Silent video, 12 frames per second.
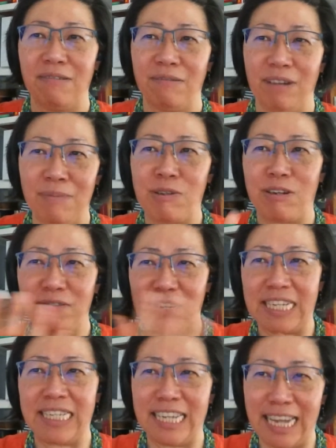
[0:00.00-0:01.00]

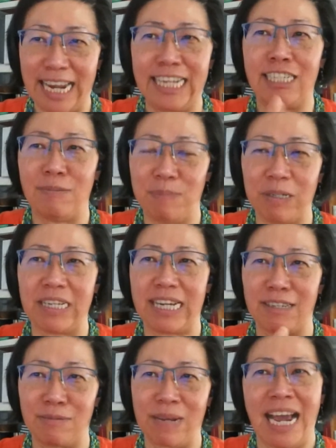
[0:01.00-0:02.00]
observing the aged
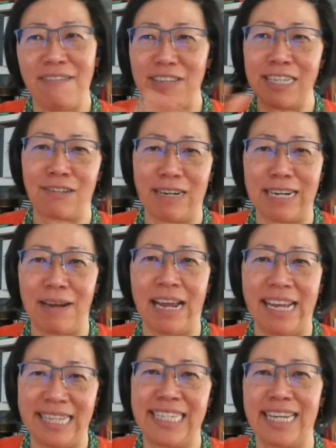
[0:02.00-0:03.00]
buildings, we have this great,
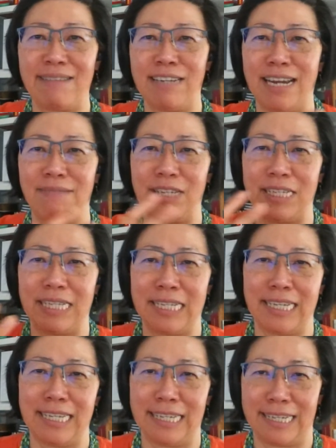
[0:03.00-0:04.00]
at the same time that
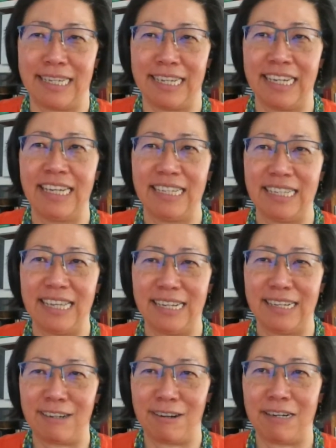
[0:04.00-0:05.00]
this is
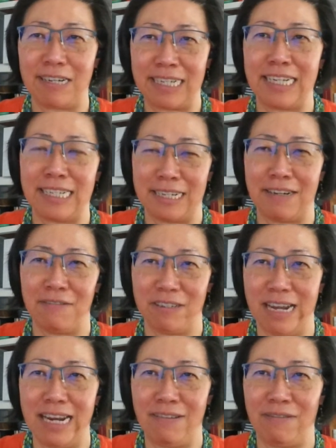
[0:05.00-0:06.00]
the current condition of a
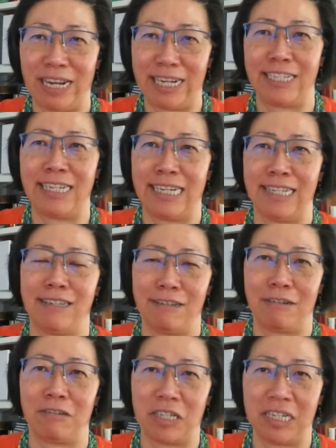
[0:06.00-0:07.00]
lot of aged
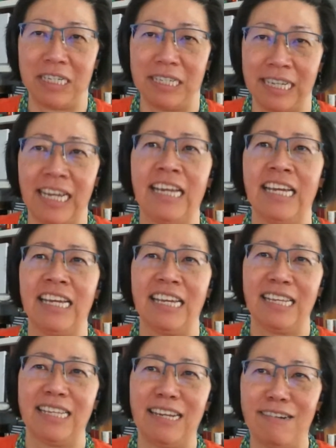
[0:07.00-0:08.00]
institutions,
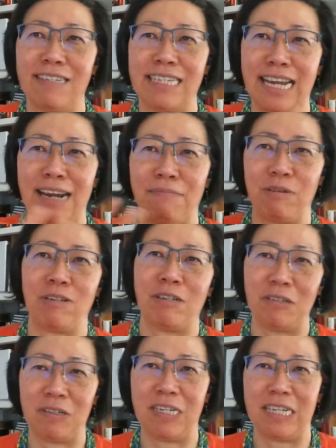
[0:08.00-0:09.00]
there is an
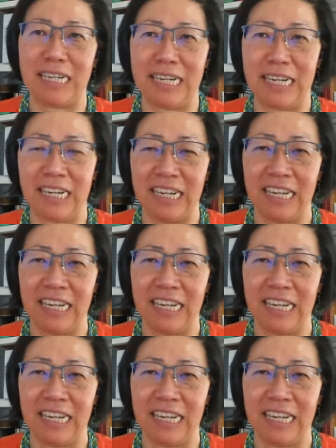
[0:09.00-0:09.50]
opportunity